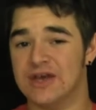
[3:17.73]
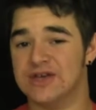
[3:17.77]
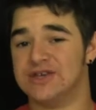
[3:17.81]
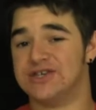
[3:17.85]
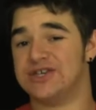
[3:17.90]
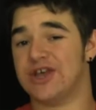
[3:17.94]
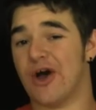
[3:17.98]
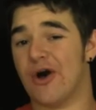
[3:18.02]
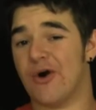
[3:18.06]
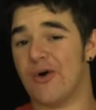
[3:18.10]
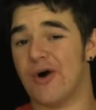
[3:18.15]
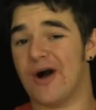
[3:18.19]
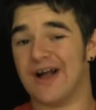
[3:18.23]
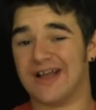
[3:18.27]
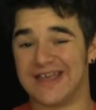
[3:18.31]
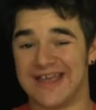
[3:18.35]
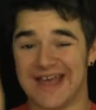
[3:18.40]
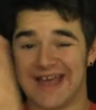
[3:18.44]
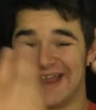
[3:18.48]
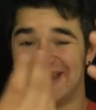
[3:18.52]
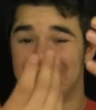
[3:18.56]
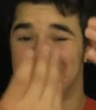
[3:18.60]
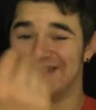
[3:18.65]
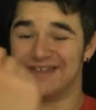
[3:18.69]
So
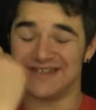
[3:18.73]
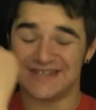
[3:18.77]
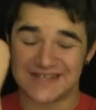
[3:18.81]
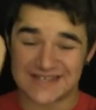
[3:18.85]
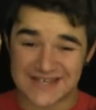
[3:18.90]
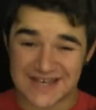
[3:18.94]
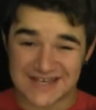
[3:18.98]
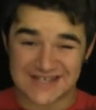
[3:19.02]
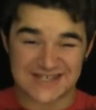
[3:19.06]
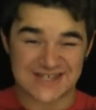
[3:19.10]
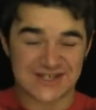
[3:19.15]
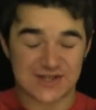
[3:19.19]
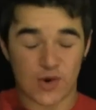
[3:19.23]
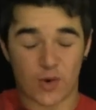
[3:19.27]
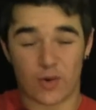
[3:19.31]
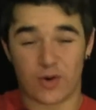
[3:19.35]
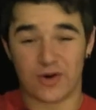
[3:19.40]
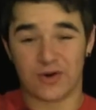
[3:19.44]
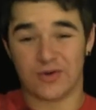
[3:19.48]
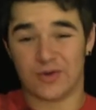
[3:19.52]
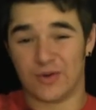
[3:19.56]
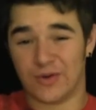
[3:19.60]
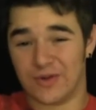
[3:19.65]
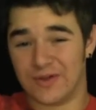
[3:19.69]
again, this is
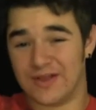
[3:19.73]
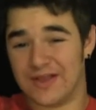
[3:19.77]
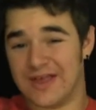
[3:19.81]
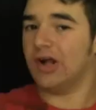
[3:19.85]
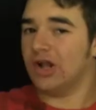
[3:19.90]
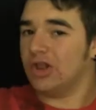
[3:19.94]
historical.